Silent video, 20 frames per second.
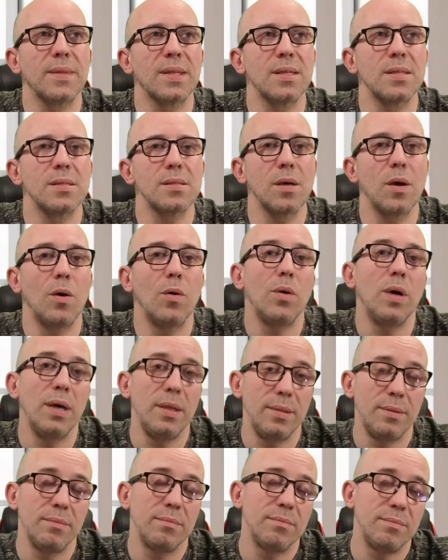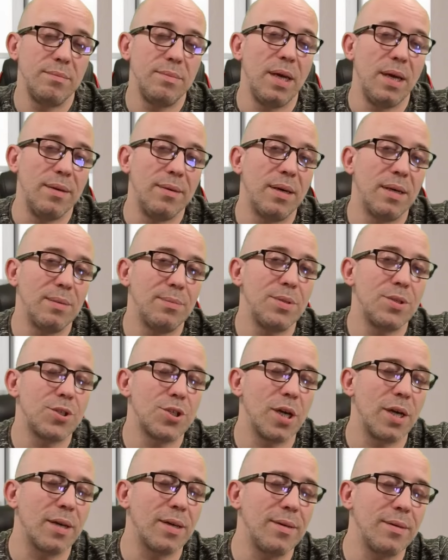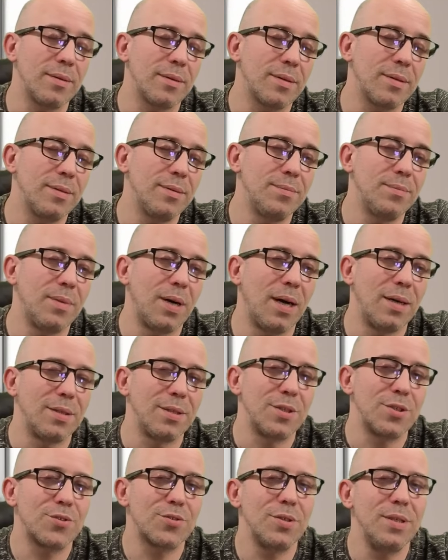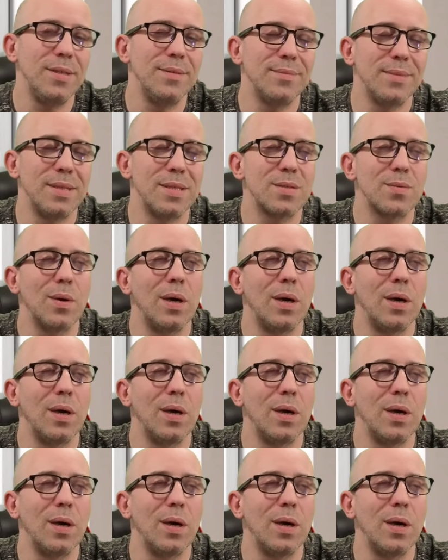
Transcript: So, and yeah, I'll be checking other 3 as